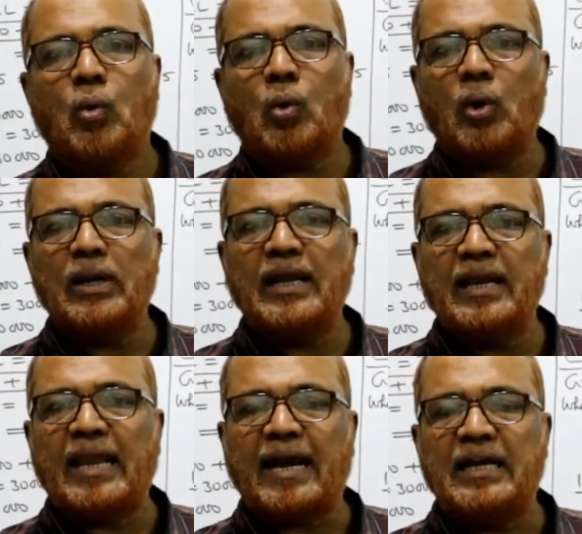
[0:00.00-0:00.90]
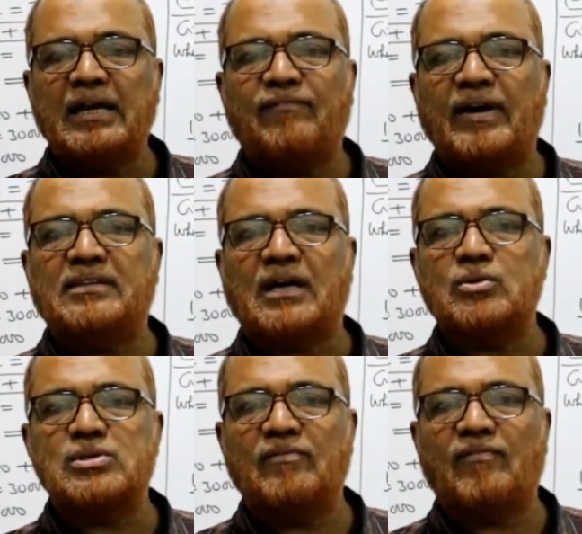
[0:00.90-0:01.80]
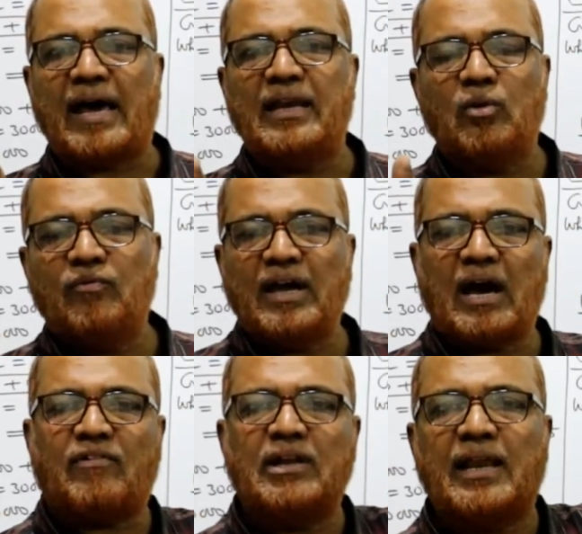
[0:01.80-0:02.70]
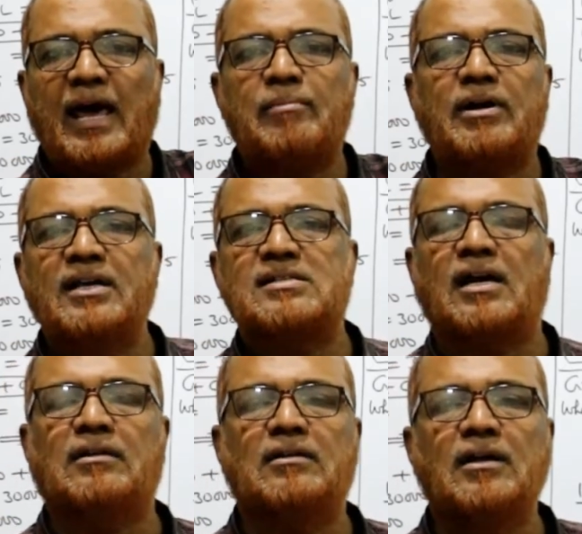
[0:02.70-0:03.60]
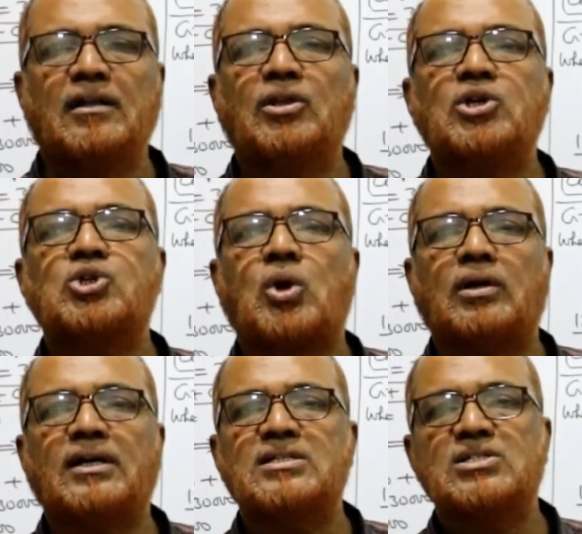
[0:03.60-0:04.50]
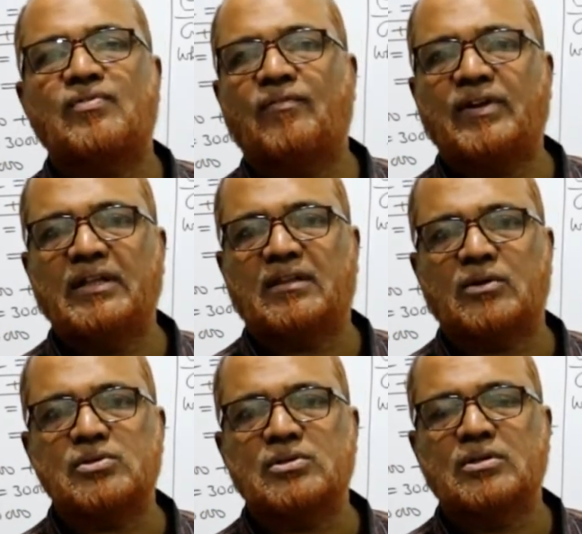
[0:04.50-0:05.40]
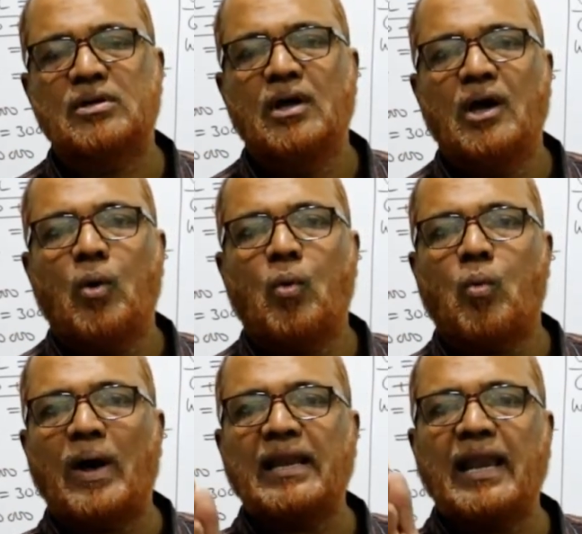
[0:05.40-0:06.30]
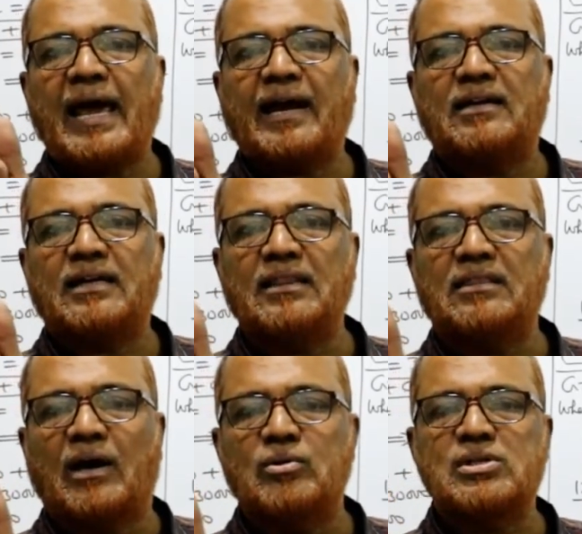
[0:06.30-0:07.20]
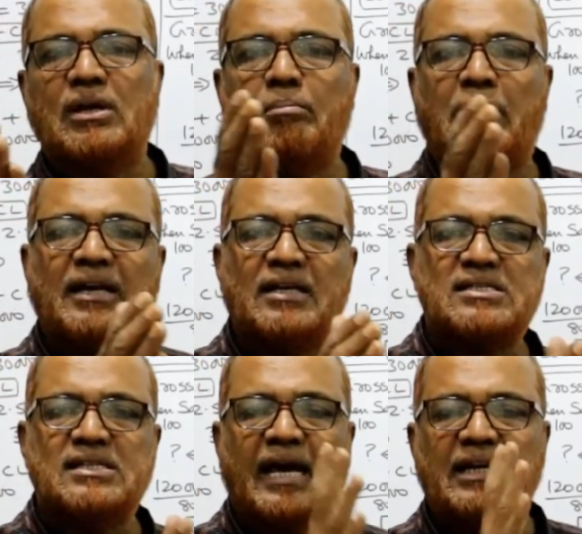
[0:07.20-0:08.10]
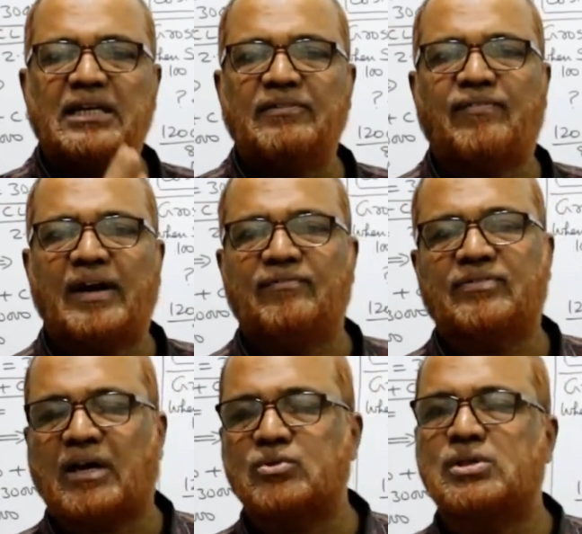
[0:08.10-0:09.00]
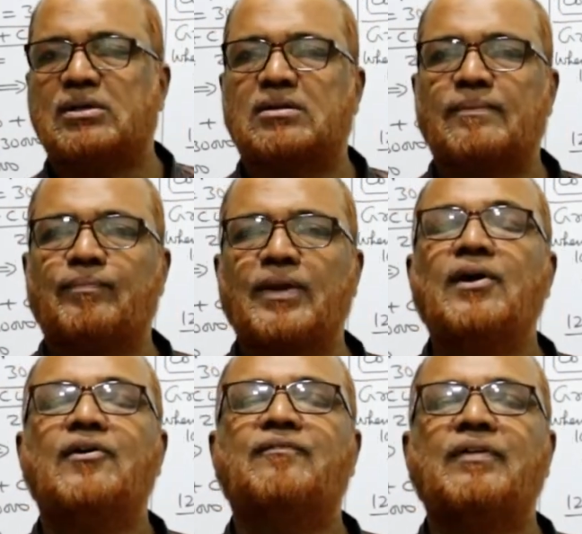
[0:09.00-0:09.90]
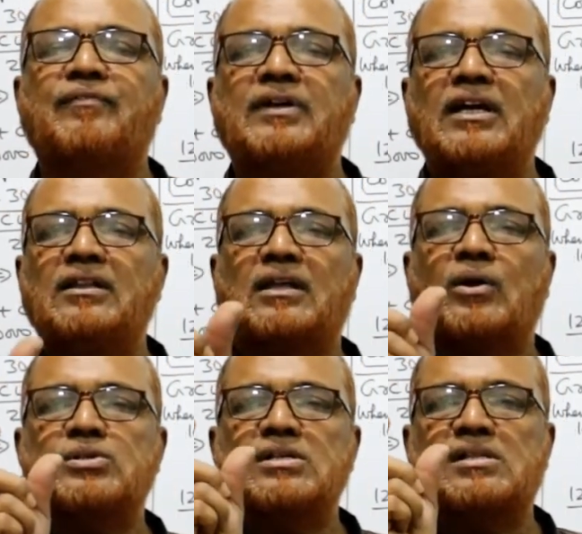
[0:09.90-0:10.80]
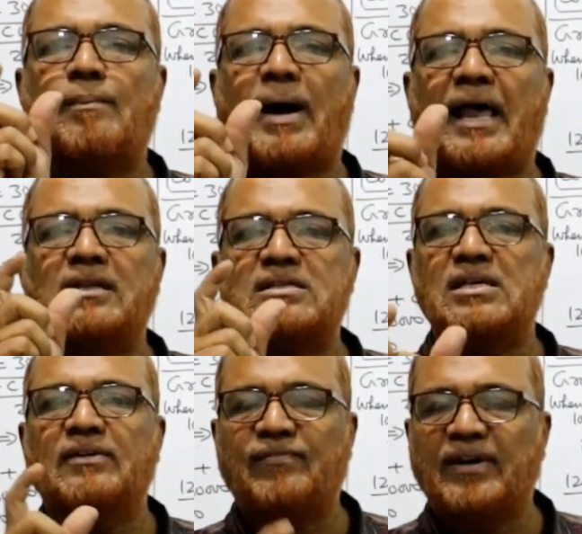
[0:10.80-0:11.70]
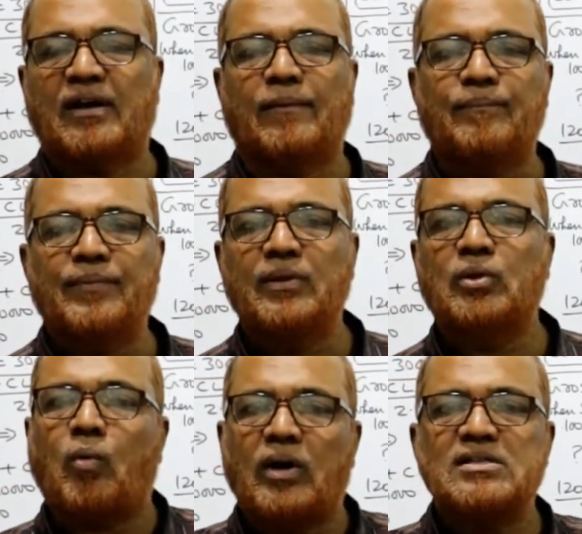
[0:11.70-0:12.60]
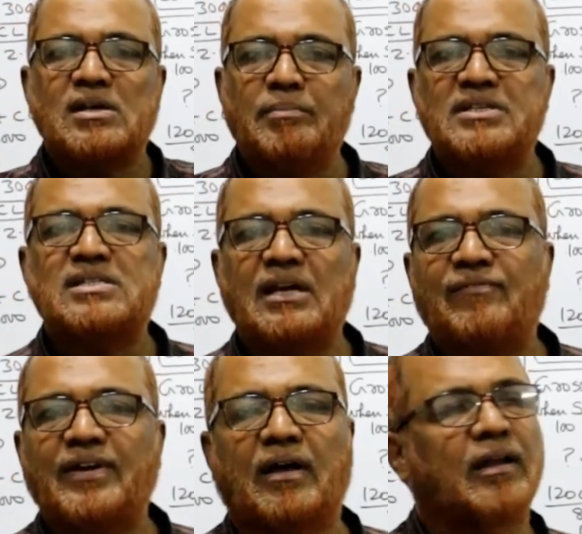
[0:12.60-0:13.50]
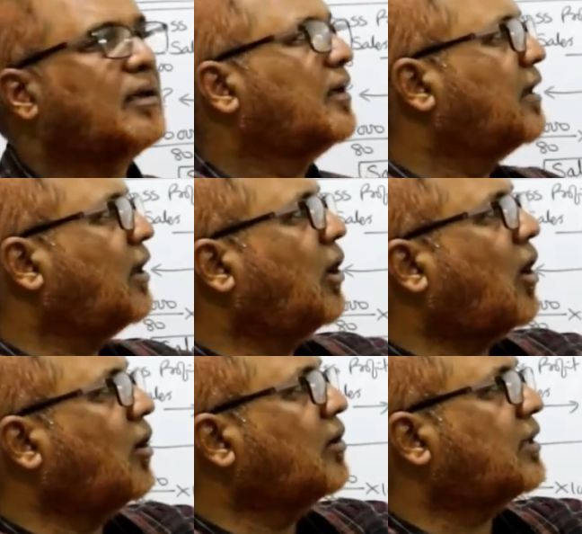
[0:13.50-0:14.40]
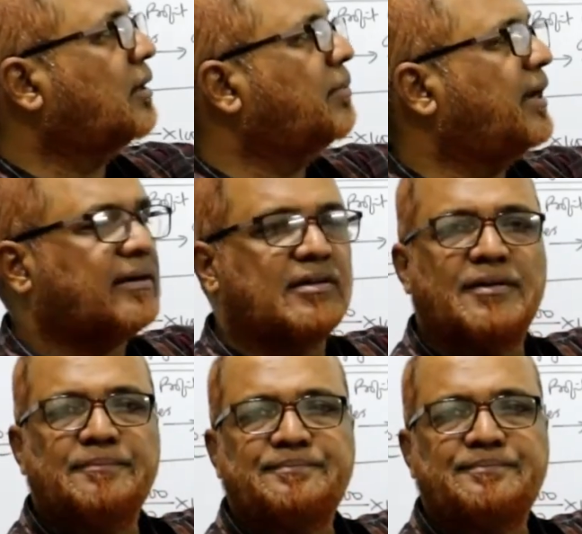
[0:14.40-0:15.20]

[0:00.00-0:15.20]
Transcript: only 95,000 value we have on the liability side. The shortage is 15,000. 1 lakh 10,000 minus 95,000. 15,000 is the balancing figure. So what is the missing figure? Long-term debt.